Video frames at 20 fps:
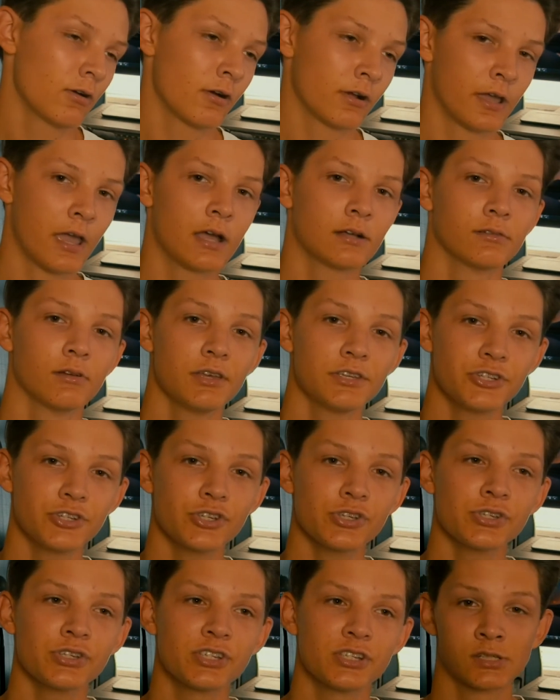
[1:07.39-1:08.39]
Okay, let's
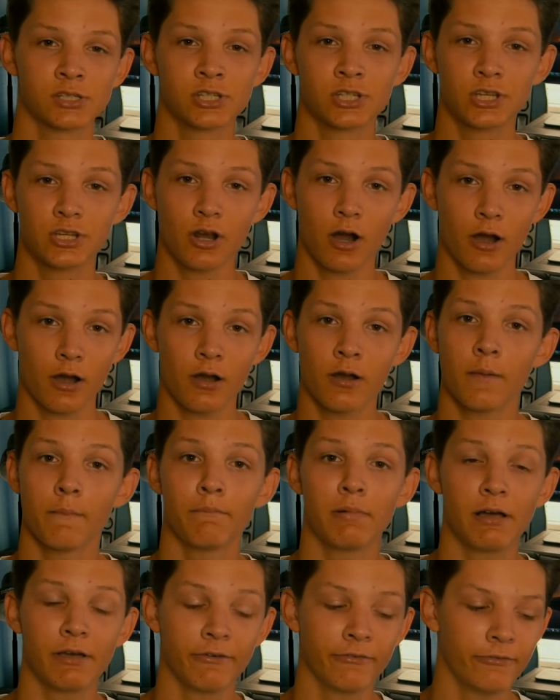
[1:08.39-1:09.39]
just
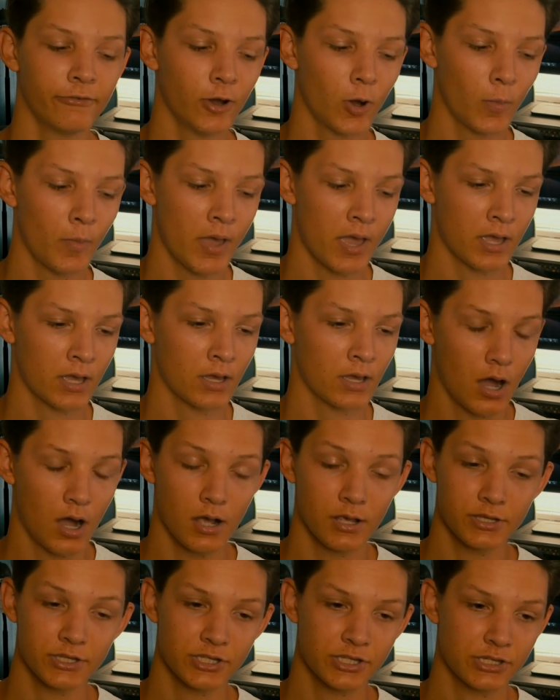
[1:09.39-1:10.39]
start by filming
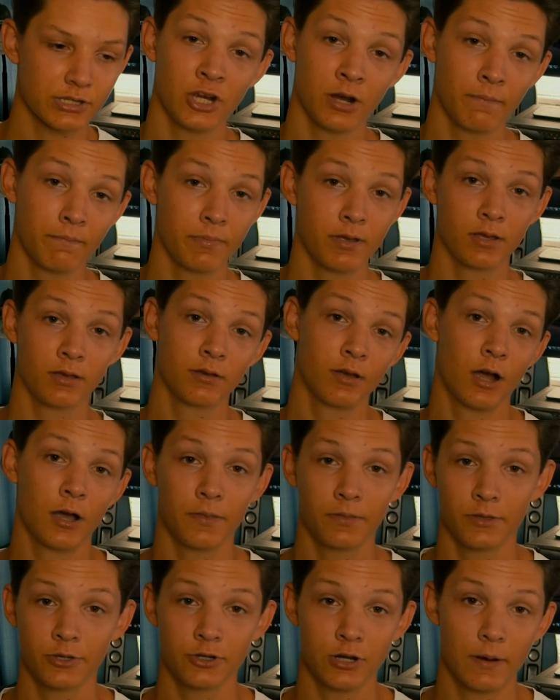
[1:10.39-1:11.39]
us jumping
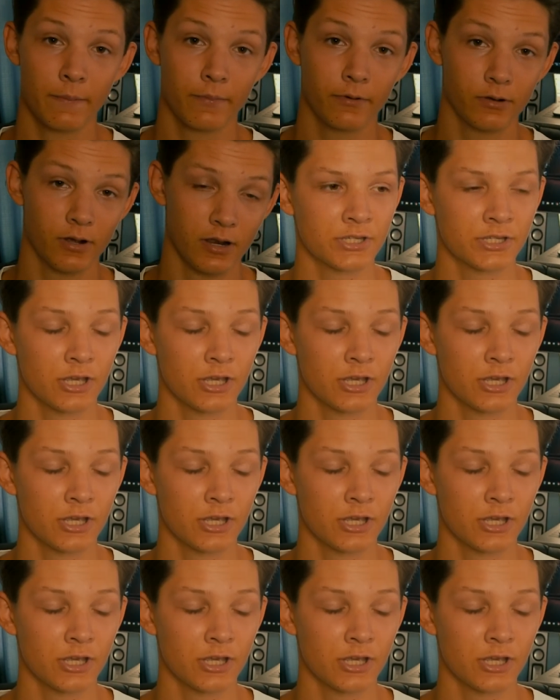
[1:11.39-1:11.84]
on the trampoline.